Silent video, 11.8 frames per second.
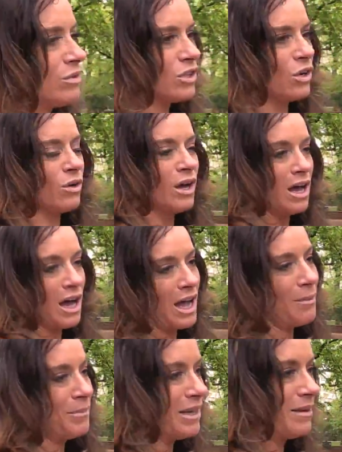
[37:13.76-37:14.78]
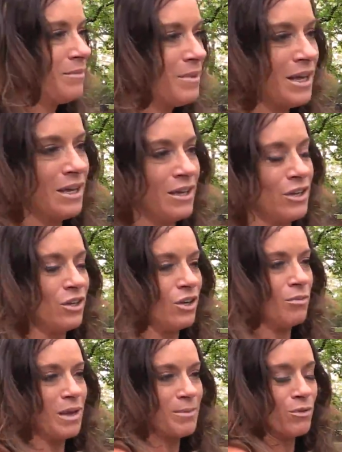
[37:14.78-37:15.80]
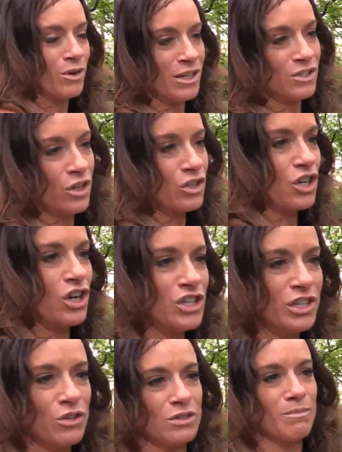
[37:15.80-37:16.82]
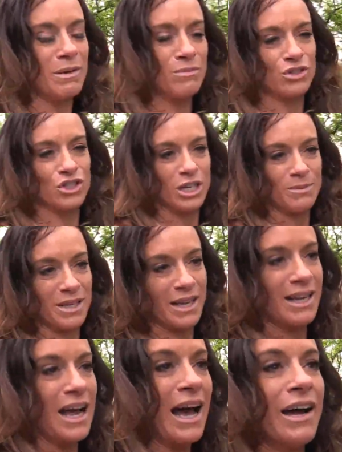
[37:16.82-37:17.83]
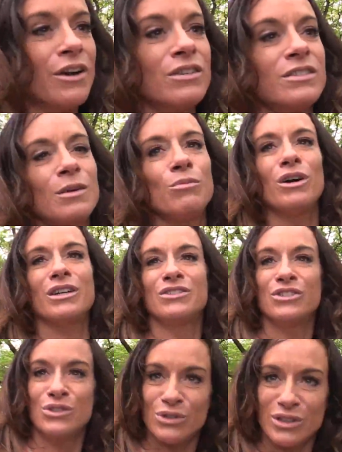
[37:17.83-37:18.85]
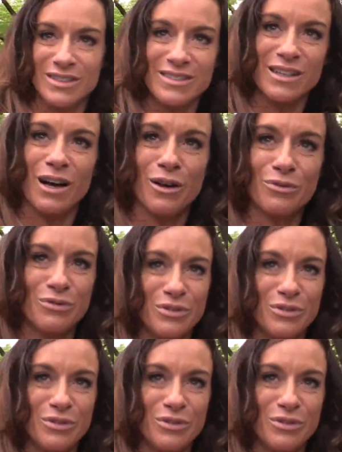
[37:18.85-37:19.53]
So, I mean, you know, maybe when I start charging those memberships, I can hire someone to do this stuff,